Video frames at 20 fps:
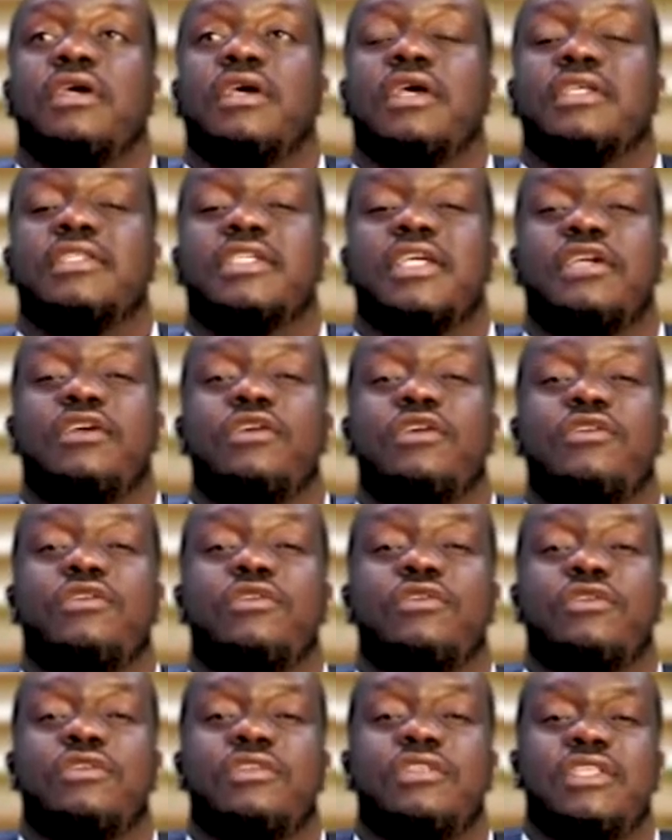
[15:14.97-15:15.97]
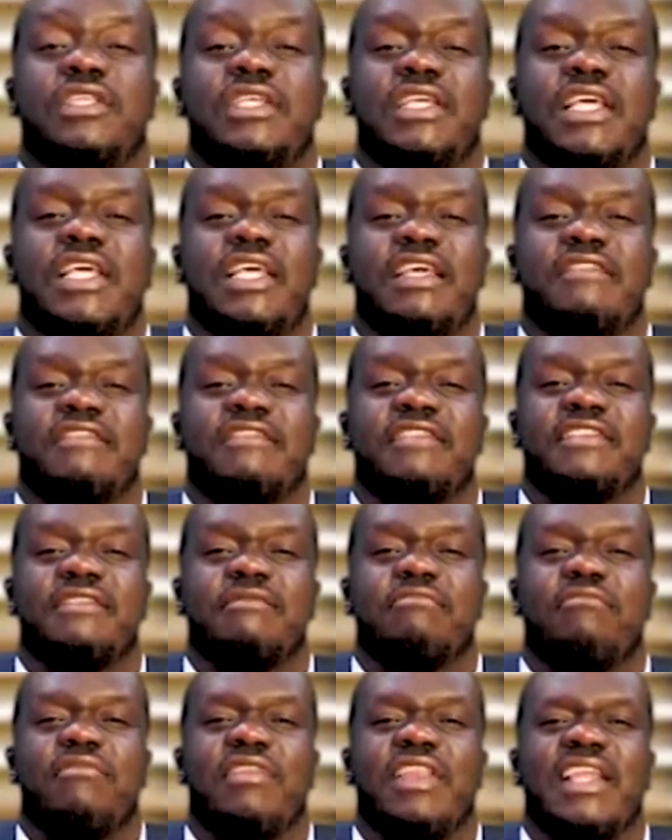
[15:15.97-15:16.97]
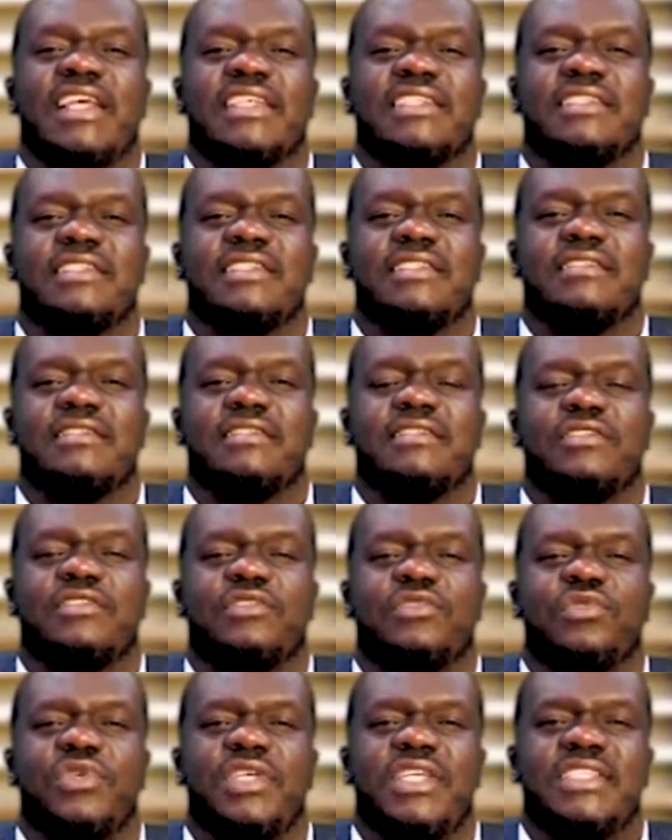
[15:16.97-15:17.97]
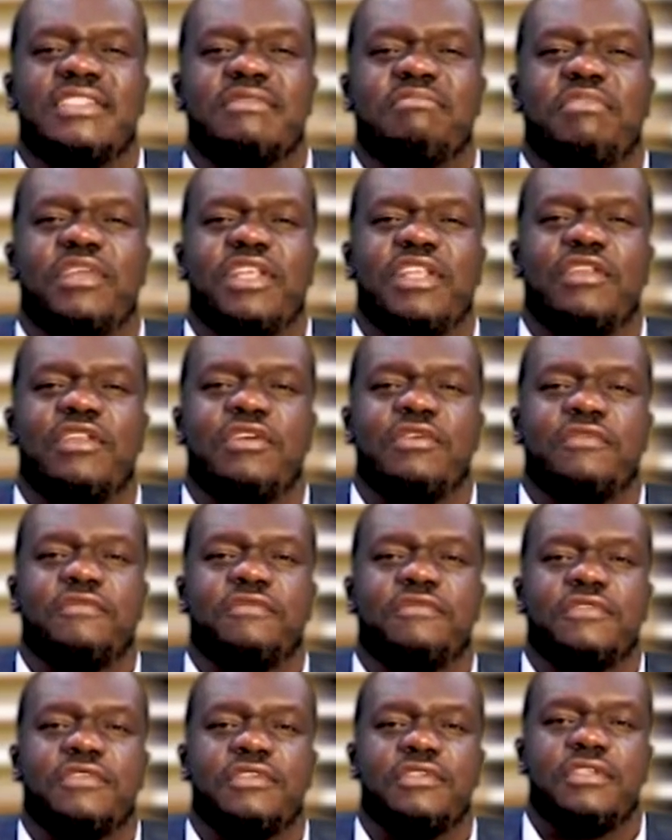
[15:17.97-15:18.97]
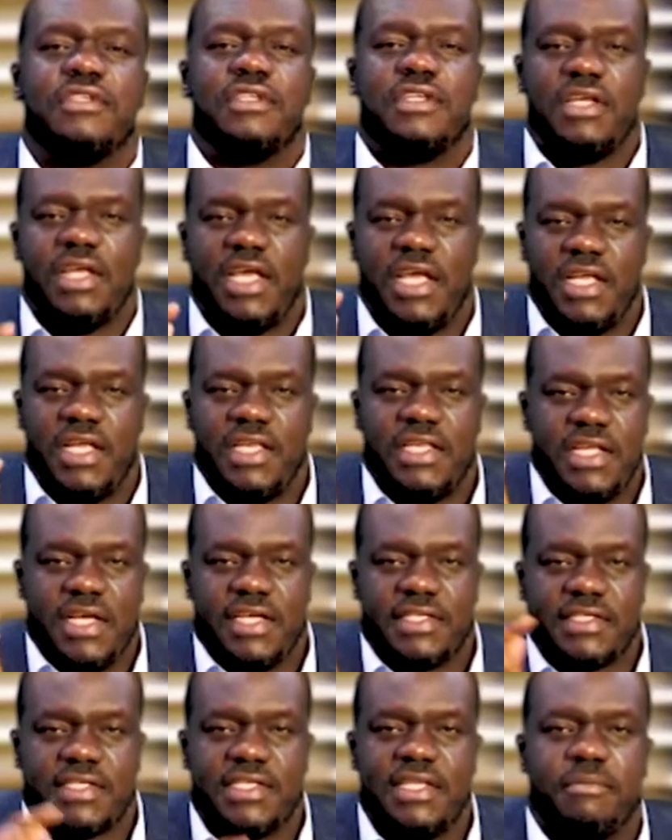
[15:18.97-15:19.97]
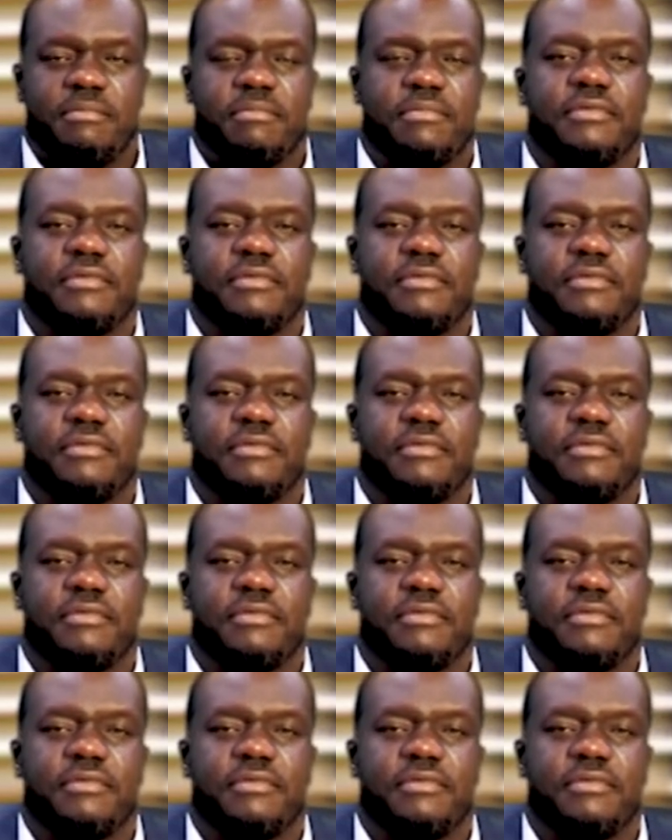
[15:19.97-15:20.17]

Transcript: he said, God gives blessings to his beloved in their sleep.